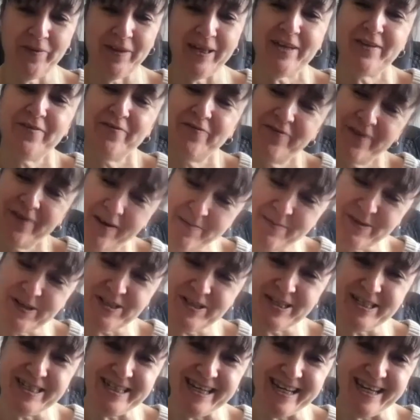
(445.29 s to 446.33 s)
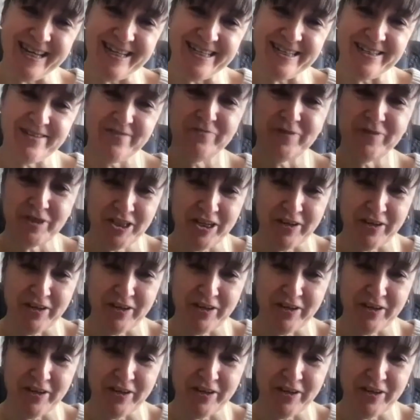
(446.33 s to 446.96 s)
Thank you very much indeed. Roz Shafran.